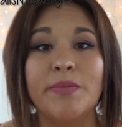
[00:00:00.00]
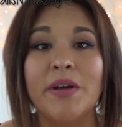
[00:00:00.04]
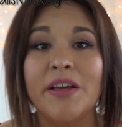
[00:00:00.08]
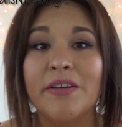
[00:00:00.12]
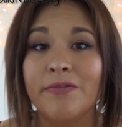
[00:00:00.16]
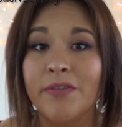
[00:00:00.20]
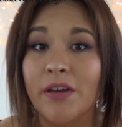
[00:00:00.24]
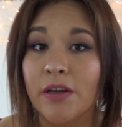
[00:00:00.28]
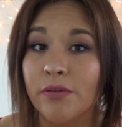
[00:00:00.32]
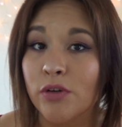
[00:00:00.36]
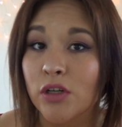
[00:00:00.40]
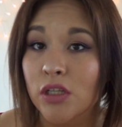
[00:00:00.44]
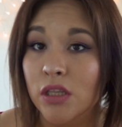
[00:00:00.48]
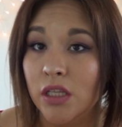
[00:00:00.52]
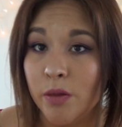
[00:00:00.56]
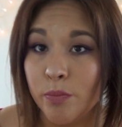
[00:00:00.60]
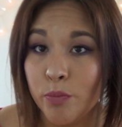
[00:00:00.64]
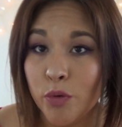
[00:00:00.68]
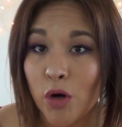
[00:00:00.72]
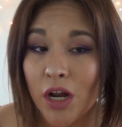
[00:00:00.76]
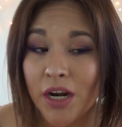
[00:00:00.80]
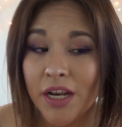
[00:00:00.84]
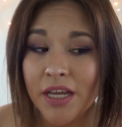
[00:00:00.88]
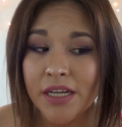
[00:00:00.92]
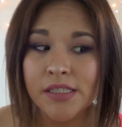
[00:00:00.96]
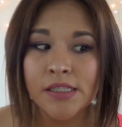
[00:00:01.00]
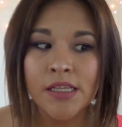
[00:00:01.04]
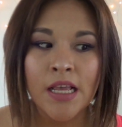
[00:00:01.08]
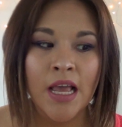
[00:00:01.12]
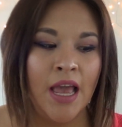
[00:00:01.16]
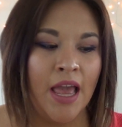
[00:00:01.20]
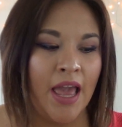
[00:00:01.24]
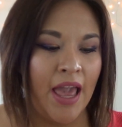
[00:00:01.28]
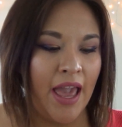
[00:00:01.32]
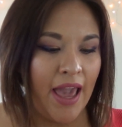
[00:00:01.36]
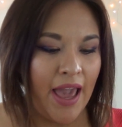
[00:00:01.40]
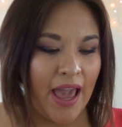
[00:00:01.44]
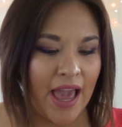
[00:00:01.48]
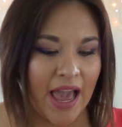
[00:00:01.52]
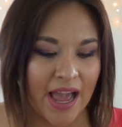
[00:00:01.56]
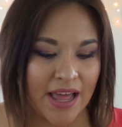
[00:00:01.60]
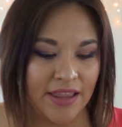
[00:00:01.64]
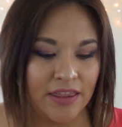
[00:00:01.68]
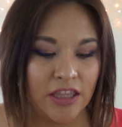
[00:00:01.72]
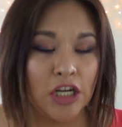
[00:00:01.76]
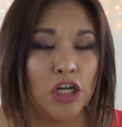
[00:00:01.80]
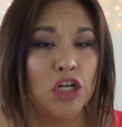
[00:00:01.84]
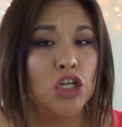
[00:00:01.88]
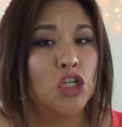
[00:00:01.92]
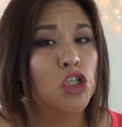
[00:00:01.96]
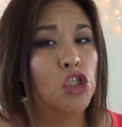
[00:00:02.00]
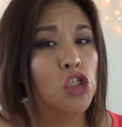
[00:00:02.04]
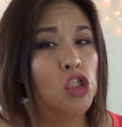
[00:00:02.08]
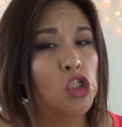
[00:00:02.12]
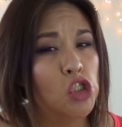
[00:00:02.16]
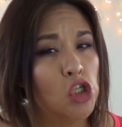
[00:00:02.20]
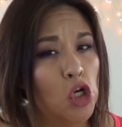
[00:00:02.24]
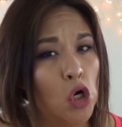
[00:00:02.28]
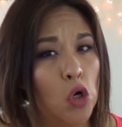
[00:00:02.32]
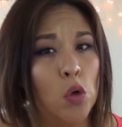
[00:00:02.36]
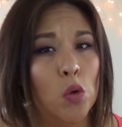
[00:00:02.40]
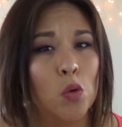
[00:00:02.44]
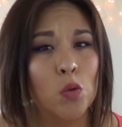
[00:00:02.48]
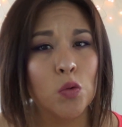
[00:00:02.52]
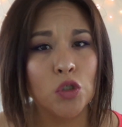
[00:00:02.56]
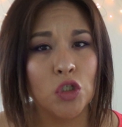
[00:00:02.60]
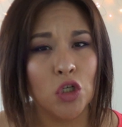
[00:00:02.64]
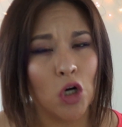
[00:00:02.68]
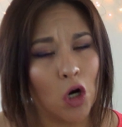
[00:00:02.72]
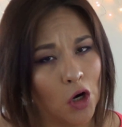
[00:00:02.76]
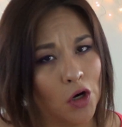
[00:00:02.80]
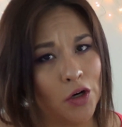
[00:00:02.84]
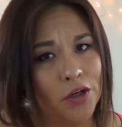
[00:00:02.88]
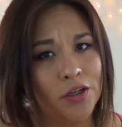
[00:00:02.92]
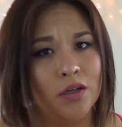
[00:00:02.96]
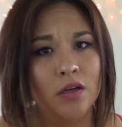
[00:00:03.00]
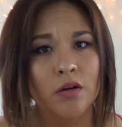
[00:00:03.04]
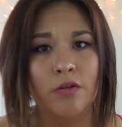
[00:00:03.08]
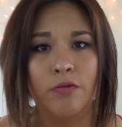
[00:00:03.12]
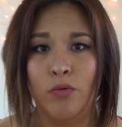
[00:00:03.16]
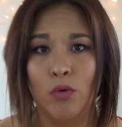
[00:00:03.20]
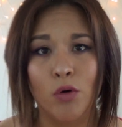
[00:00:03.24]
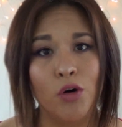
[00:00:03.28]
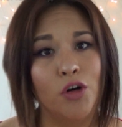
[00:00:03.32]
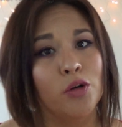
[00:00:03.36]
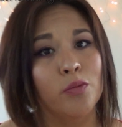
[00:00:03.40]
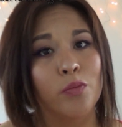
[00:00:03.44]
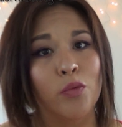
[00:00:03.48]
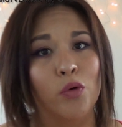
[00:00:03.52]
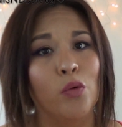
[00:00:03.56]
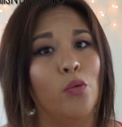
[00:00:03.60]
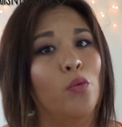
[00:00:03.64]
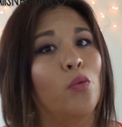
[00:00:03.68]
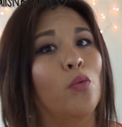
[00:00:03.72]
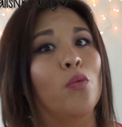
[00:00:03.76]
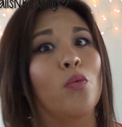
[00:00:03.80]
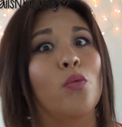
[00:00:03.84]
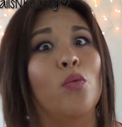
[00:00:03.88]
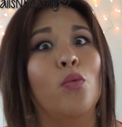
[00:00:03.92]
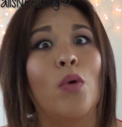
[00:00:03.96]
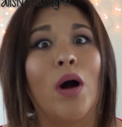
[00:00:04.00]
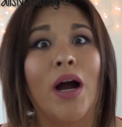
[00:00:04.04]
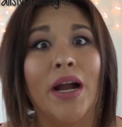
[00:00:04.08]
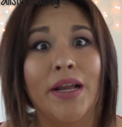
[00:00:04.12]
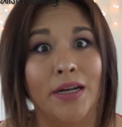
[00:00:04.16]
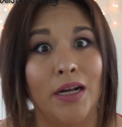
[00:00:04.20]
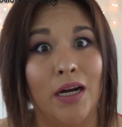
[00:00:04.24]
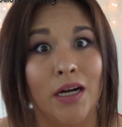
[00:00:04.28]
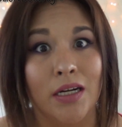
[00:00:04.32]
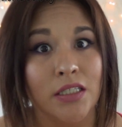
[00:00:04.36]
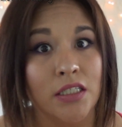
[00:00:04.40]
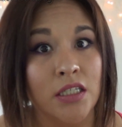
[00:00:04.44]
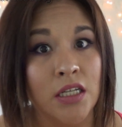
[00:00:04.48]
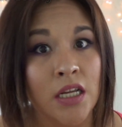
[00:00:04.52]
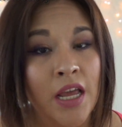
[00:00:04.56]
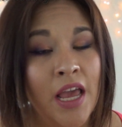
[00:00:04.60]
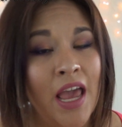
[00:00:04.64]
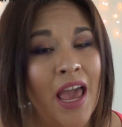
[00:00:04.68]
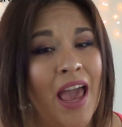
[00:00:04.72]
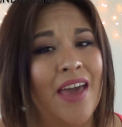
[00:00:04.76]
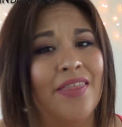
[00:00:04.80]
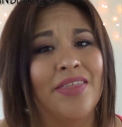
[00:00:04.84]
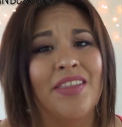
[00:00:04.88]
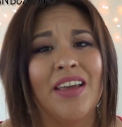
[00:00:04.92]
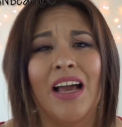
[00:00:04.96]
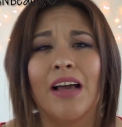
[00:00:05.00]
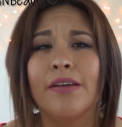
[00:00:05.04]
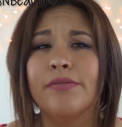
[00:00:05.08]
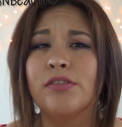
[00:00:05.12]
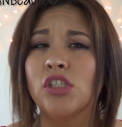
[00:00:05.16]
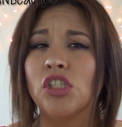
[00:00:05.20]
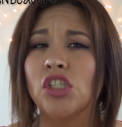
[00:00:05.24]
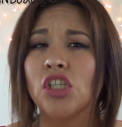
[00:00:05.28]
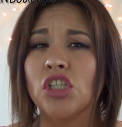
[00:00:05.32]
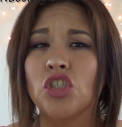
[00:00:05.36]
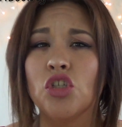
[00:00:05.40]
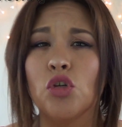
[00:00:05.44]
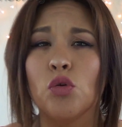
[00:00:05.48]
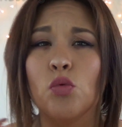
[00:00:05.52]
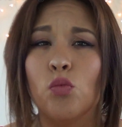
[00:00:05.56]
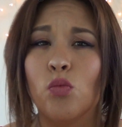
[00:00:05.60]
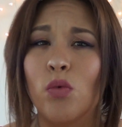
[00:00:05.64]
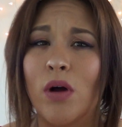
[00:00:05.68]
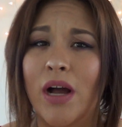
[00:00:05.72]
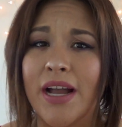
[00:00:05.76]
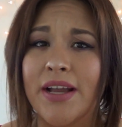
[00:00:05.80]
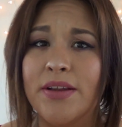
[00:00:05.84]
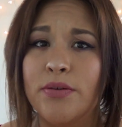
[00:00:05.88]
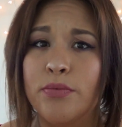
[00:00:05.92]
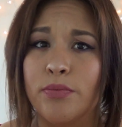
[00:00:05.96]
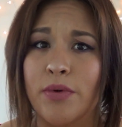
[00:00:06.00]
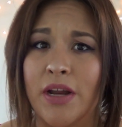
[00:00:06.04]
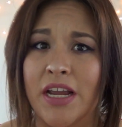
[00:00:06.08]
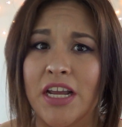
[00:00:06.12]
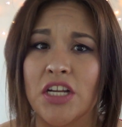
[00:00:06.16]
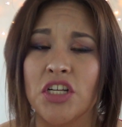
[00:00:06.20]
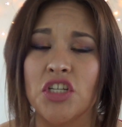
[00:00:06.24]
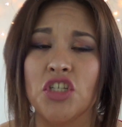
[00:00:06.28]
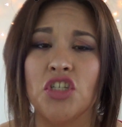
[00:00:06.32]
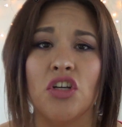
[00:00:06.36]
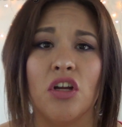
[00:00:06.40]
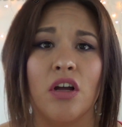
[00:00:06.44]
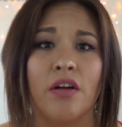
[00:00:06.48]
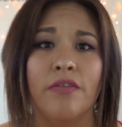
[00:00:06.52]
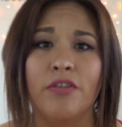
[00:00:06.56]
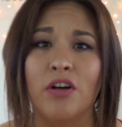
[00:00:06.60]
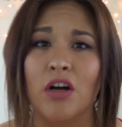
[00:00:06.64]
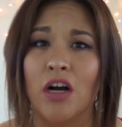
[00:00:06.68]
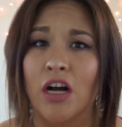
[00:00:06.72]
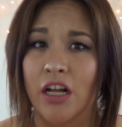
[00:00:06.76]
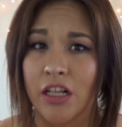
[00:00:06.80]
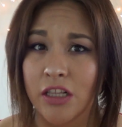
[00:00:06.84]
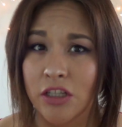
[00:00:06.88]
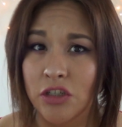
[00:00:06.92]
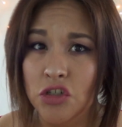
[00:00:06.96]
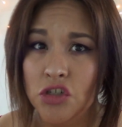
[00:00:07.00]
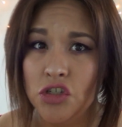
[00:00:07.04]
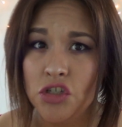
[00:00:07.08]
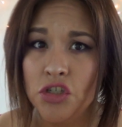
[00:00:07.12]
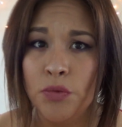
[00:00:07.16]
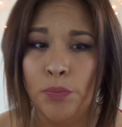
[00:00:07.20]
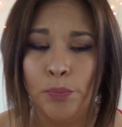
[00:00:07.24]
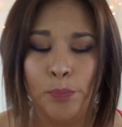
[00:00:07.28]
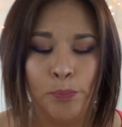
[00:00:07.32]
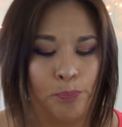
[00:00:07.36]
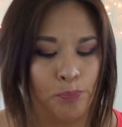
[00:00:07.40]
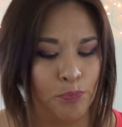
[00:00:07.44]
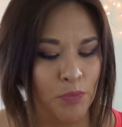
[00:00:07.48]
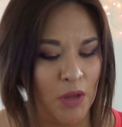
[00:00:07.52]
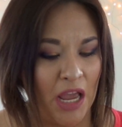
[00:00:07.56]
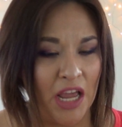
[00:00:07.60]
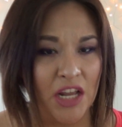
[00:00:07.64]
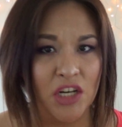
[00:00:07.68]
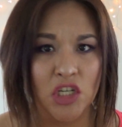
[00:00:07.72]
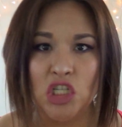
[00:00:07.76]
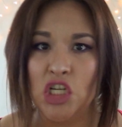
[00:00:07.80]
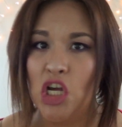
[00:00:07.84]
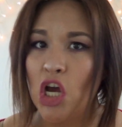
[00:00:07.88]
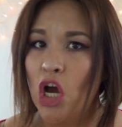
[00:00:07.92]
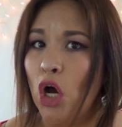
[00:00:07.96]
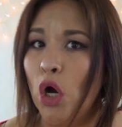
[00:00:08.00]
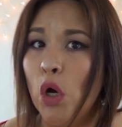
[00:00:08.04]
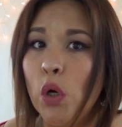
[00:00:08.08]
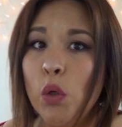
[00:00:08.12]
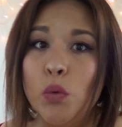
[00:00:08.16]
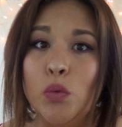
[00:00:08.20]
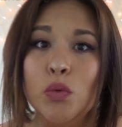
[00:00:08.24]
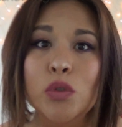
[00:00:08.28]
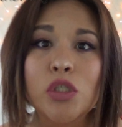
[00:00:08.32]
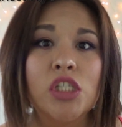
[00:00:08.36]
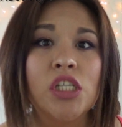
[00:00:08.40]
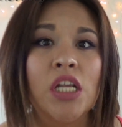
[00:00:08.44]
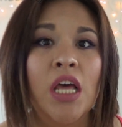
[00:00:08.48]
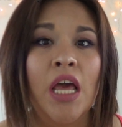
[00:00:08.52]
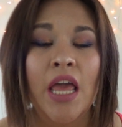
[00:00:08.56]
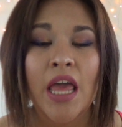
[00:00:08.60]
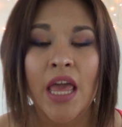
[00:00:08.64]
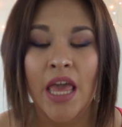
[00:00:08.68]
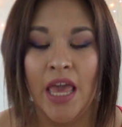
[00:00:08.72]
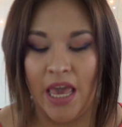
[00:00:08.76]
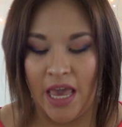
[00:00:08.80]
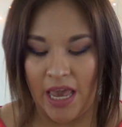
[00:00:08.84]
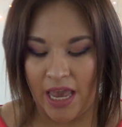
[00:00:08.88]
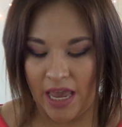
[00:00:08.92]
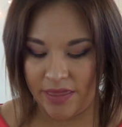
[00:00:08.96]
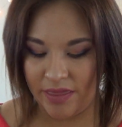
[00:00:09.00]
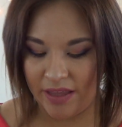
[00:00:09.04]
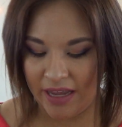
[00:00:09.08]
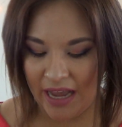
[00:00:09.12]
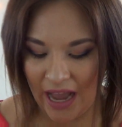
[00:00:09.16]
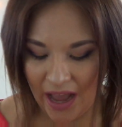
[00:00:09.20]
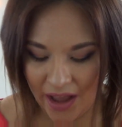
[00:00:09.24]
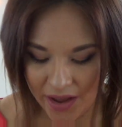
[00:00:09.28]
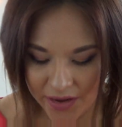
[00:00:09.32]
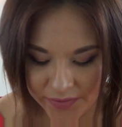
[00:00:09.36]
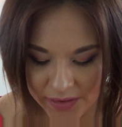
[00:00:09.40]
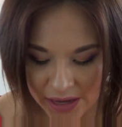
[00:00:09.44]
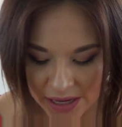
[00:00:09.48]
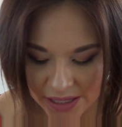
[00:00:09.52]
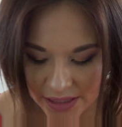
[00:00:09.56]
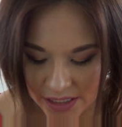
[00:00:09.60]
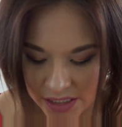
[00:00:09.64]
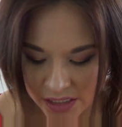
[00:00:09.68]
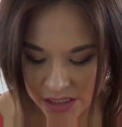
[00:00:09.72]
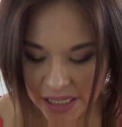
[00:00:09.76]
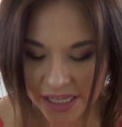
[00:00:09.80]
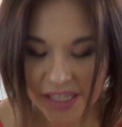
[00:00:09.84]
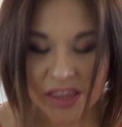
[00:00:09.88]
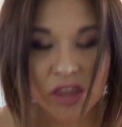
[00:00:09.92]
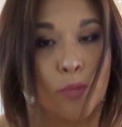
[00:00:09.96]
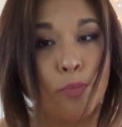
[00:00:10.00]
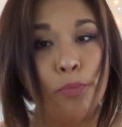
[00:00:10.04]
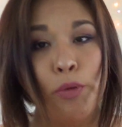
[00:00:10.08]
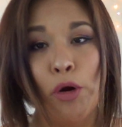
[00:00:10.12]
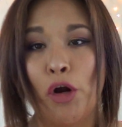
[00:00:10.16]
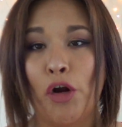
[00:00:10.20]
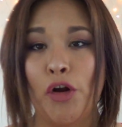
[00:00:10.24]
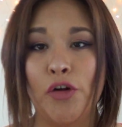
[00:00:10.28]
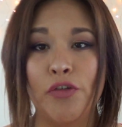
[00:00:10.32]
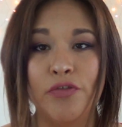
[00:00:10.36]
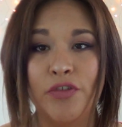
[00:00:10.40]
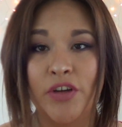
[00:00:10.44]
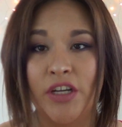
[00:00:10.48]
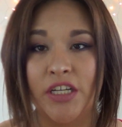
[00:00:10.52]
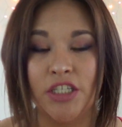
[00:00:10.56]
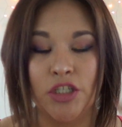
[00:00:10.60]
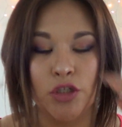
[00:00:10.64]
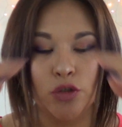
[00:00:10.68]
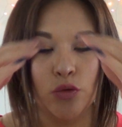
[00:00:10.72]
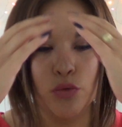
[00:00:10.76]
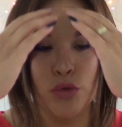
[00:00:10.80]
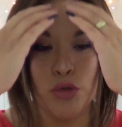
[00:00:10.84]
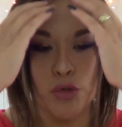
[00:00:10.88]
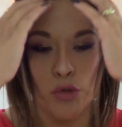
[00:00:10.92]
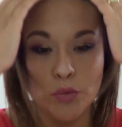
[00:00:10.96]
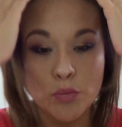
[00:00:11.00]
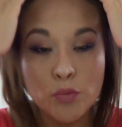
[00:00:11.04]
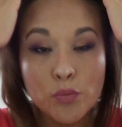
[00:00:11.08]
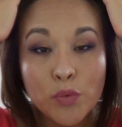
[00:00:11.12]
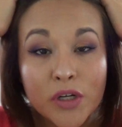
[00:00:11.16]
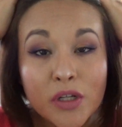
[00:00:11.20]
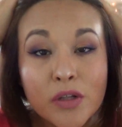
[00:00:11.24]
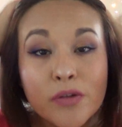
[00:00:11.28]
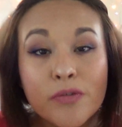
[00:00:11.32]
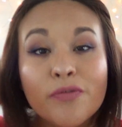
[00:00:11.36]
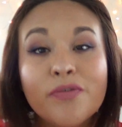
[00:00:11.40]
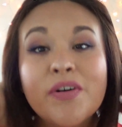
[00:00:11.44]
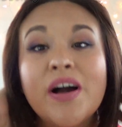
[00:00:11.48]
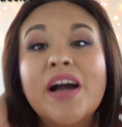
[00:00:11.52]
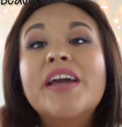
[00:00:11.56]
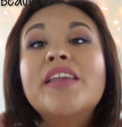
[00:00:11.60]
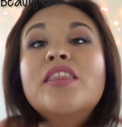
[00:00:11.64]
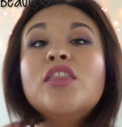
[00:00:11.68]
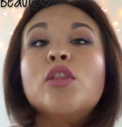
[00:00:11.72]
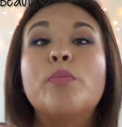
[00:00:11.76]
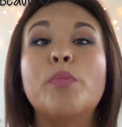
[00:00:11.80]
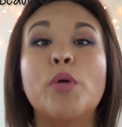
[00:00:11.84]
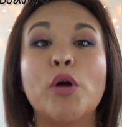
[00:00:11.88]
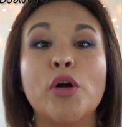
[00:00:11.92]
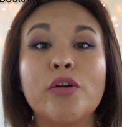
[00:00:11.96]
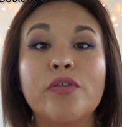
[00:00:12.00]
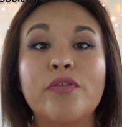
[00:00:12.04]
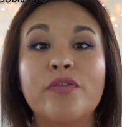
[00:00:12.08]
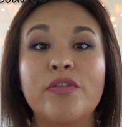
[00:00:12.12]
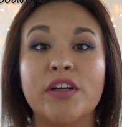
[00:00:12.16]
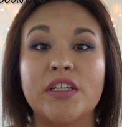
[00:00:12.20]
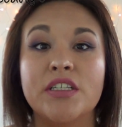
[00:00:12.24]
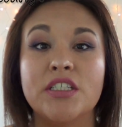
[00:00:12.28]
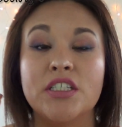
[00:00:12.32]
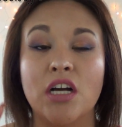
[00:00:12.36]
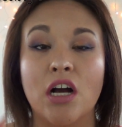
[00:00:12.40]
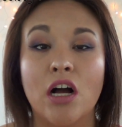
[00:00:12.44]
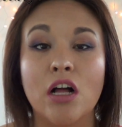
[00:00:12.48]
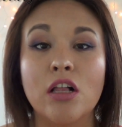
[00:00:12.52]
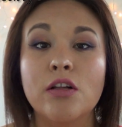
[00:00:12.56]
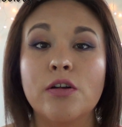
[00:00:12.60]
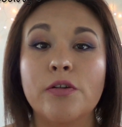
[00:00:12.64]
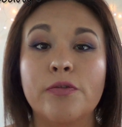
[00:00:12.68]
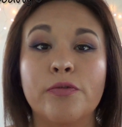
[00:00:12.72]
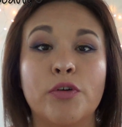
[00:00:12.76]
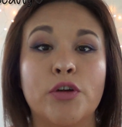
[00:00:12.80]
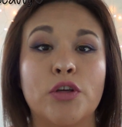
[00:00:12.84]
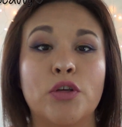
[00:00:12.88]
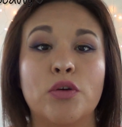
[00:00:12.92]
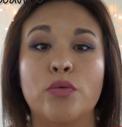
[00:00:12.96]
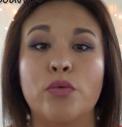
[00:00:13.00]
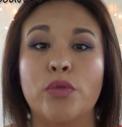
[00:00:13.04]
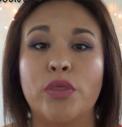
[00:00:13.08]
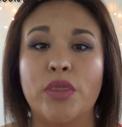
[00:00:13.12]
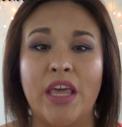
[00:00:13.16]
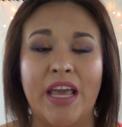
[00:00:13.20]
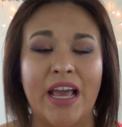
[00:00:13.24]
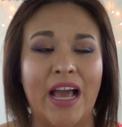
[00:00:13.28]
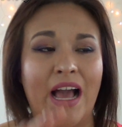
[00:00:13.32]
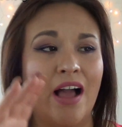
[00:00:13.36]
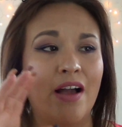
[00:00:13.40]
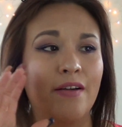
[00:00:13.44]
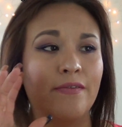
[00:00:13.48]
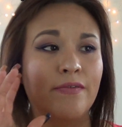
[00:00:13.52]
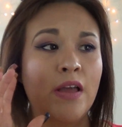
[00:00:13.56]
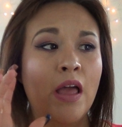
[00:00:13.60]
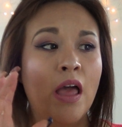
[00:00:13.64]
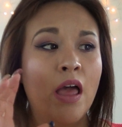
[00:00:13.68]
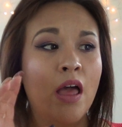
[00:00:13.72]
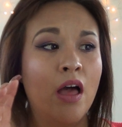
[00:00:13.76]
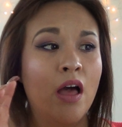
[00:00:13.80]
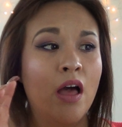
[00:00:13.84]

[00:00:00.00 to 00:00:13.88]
my favorite lip products, and they're so darn affordable. Why not? And they have such a wide range of colors and tones, and they have, I think, like the perfect, you will find the perfect color for you. They have